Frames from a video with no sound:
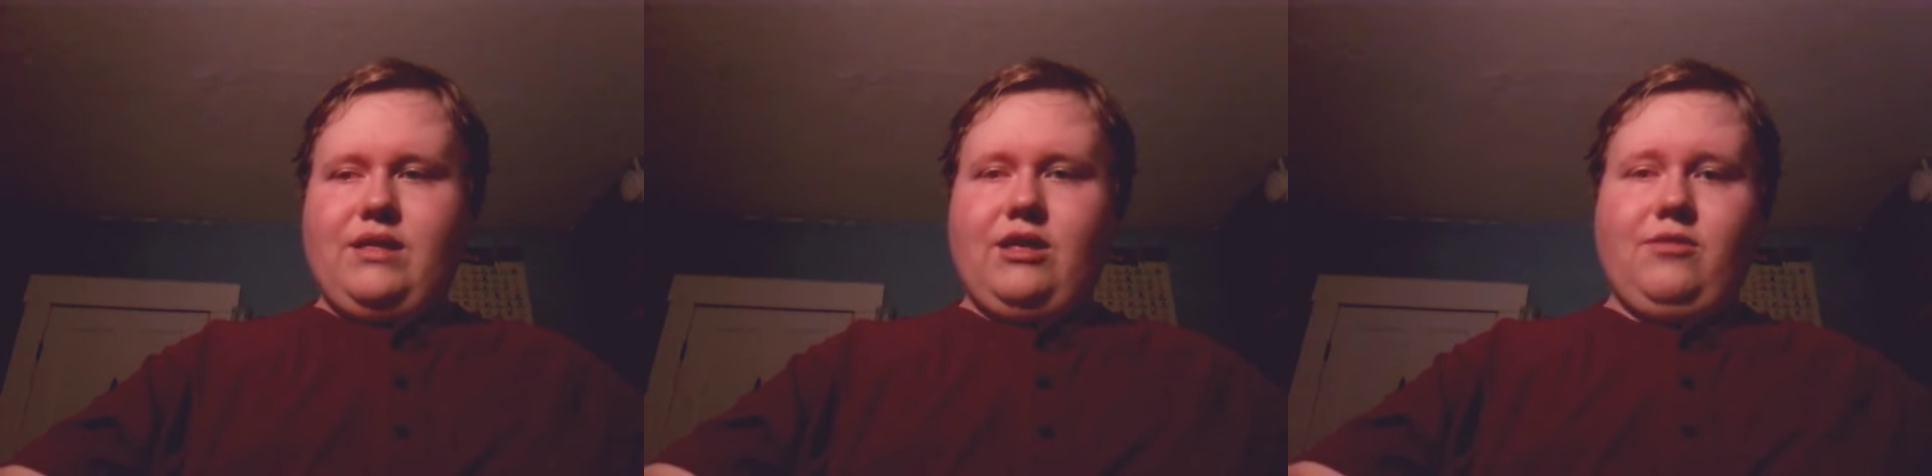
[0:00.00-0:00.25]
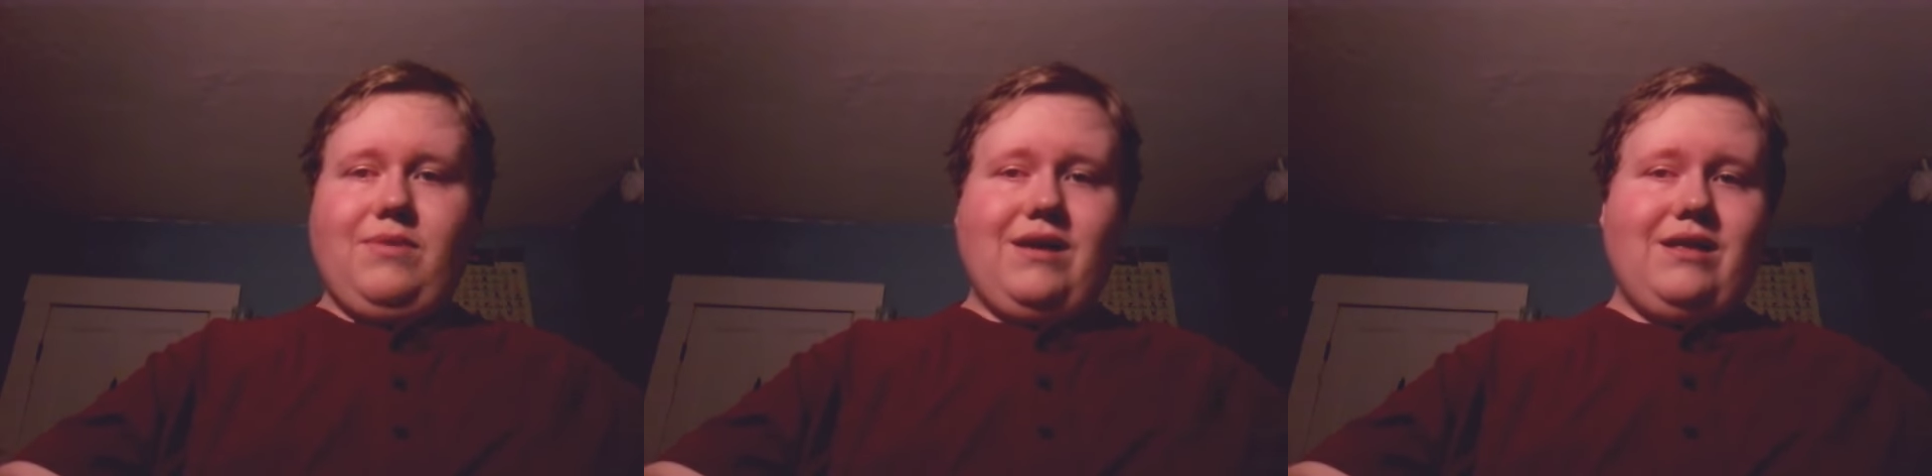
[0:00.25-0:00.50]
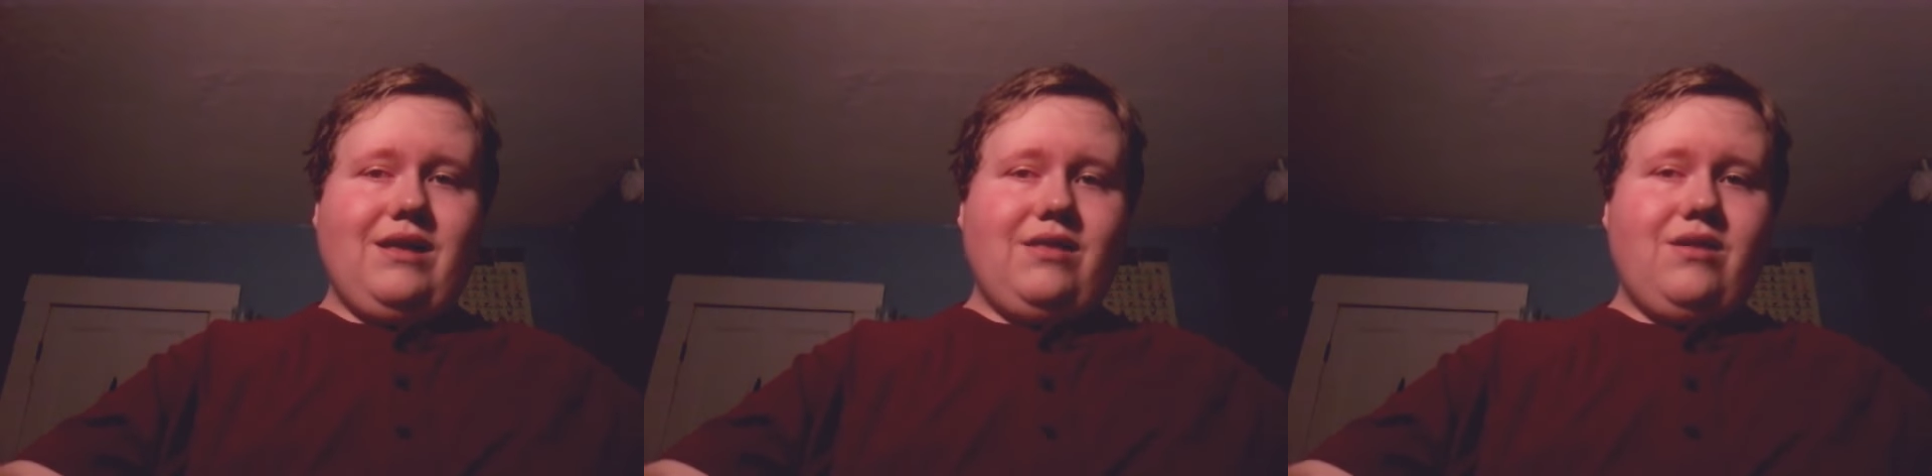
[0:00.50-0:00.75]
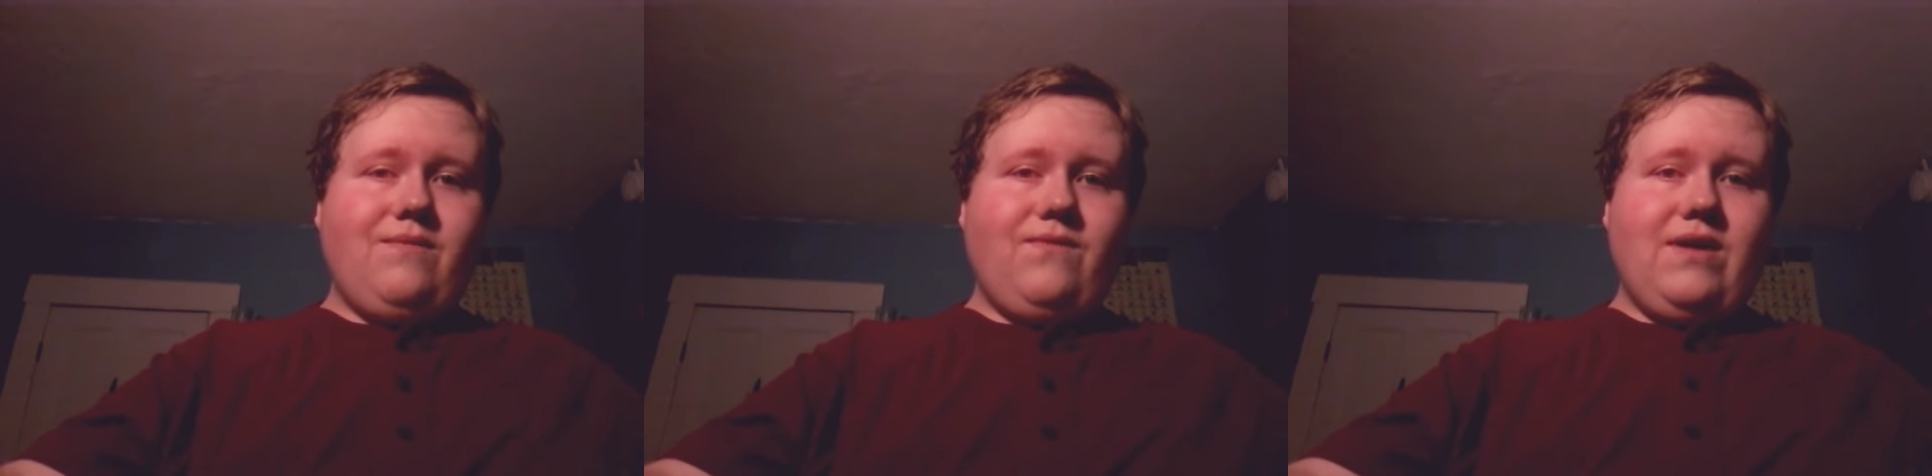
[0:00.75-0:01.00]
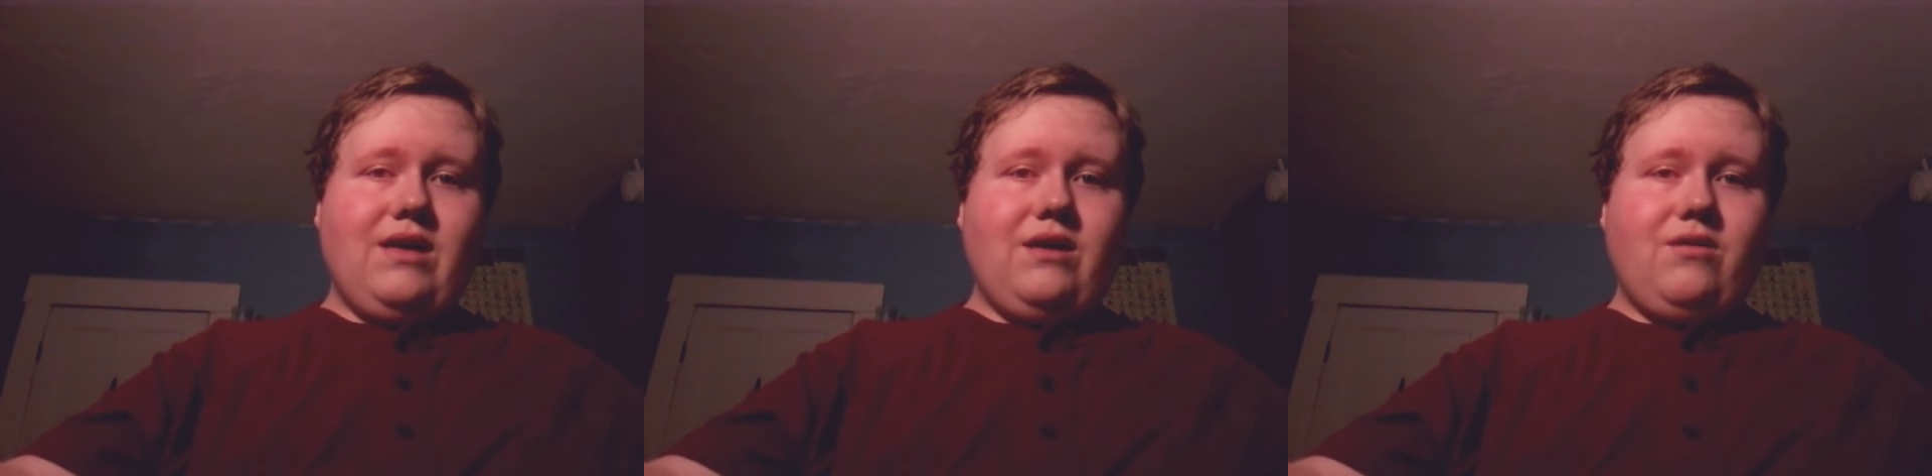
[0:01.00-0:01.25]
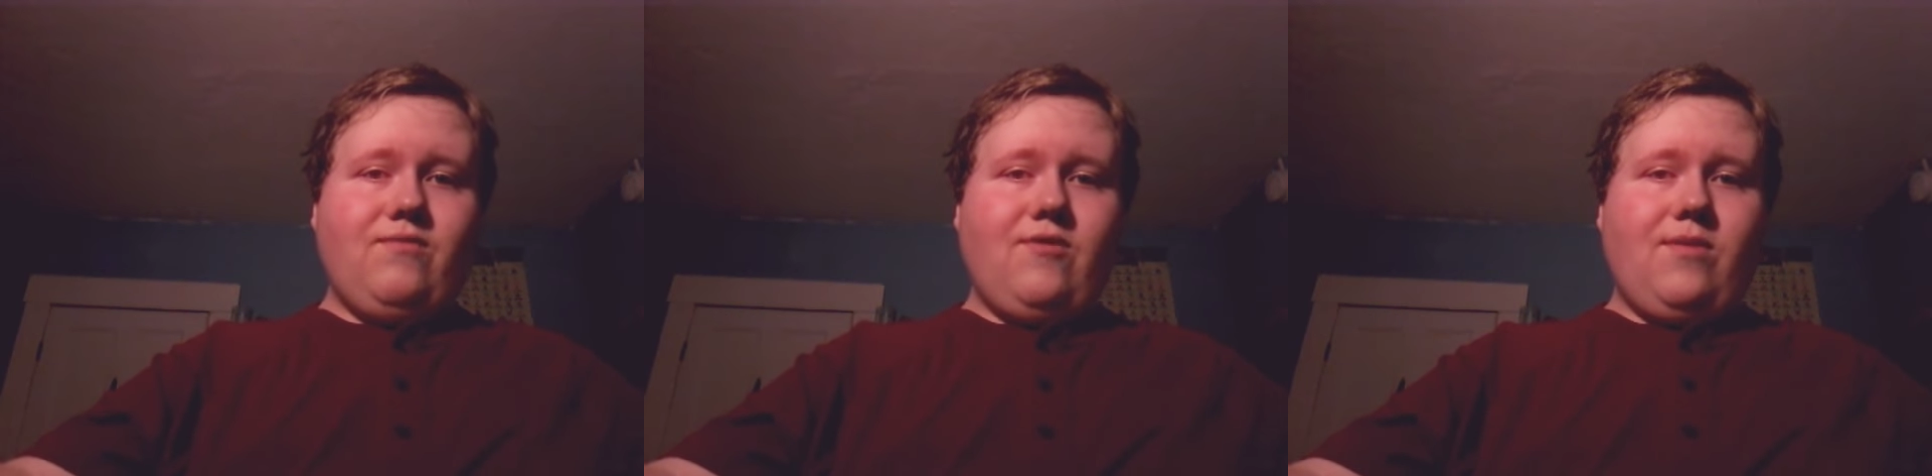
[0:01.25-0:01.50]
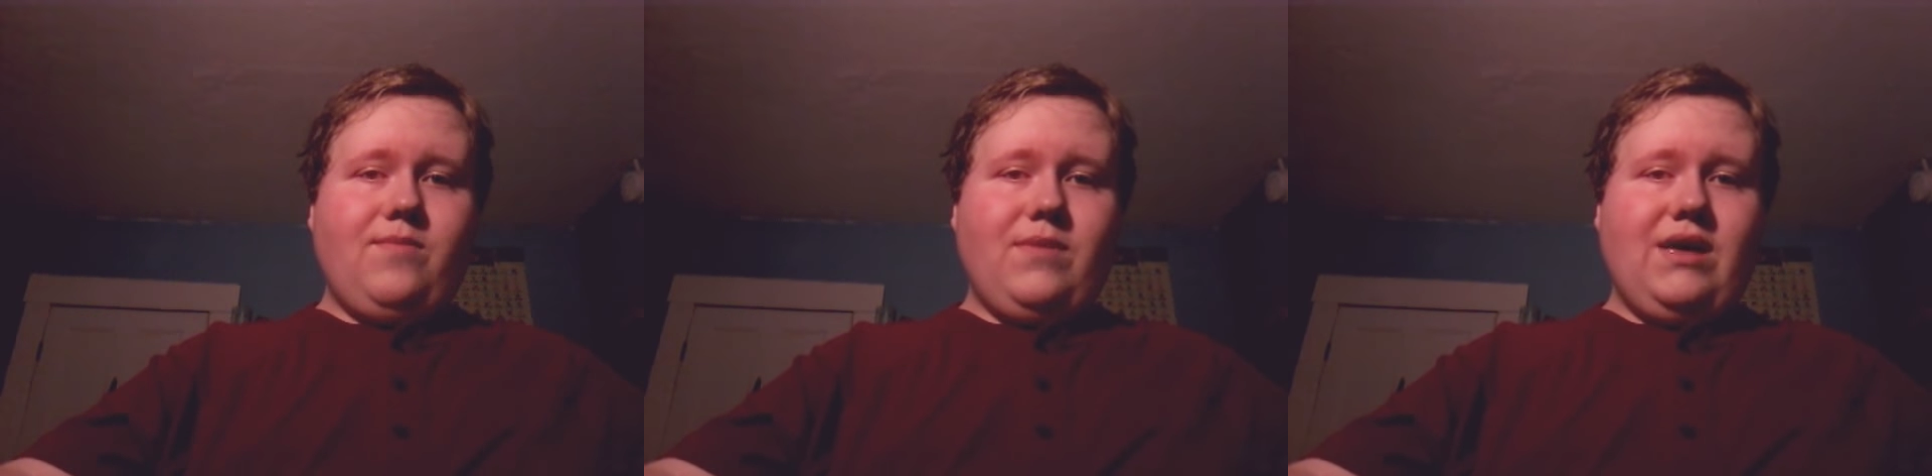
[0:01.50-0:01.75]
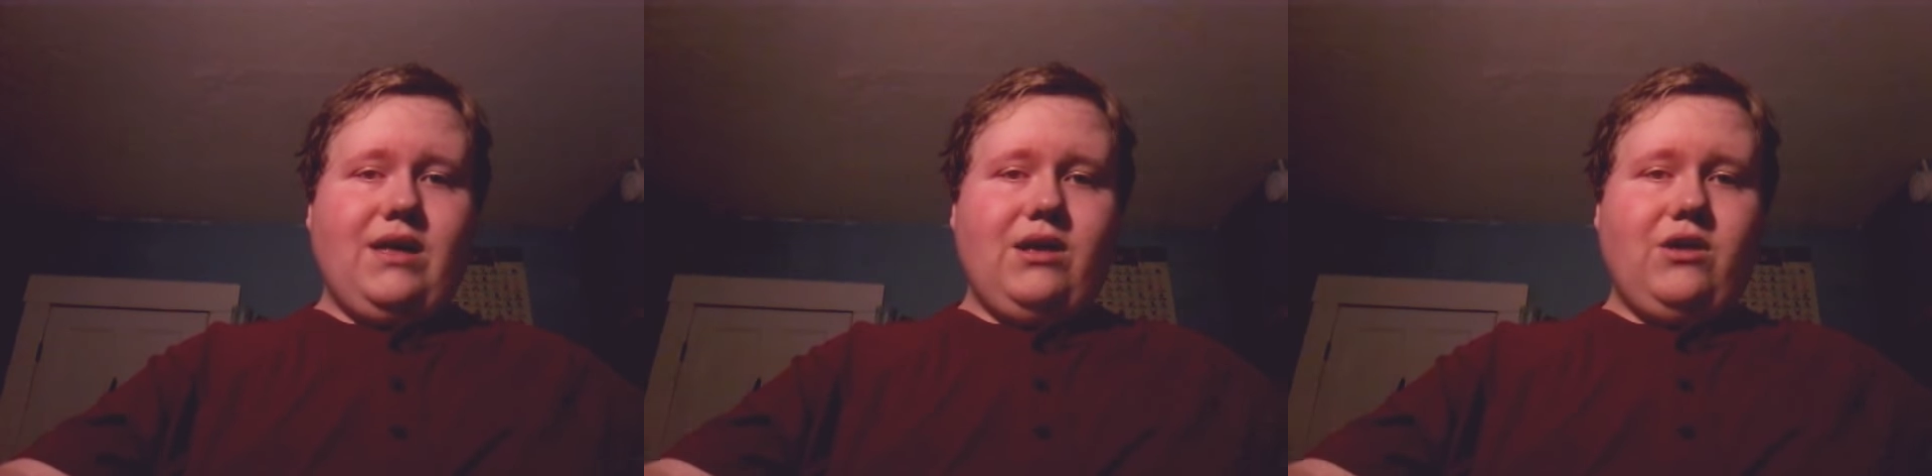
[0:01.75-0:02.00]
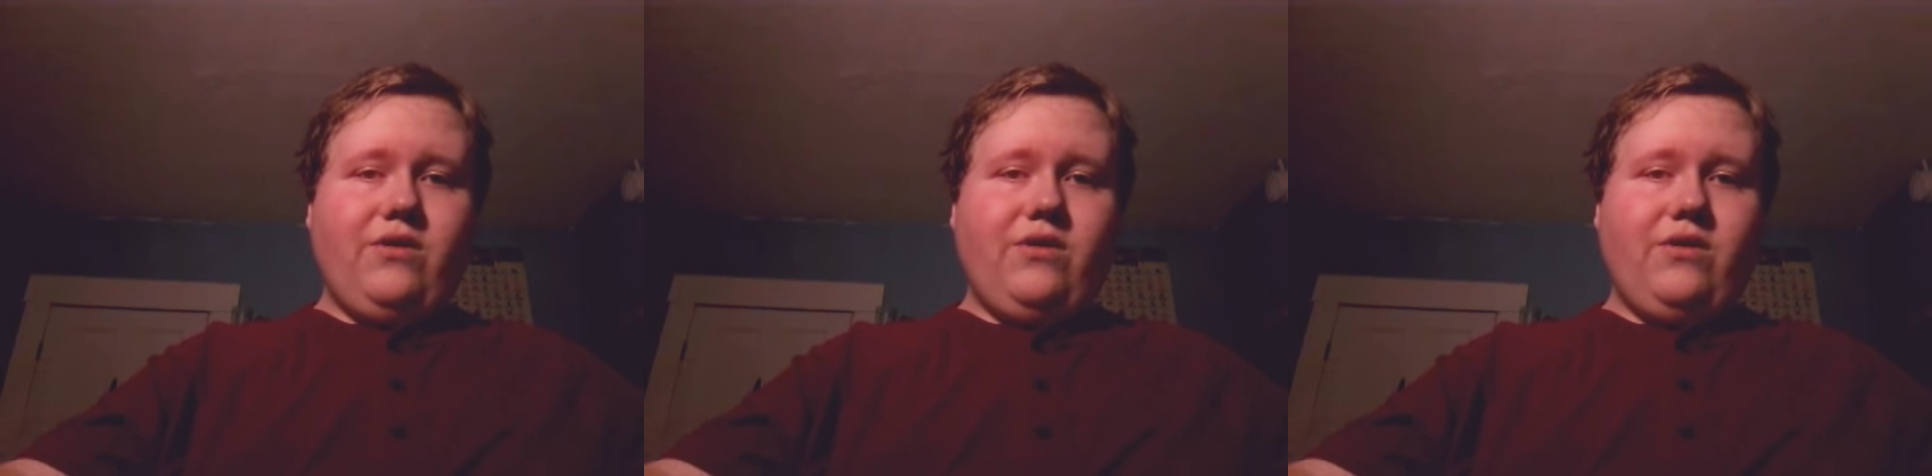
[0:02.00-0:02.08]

It'll be another video about me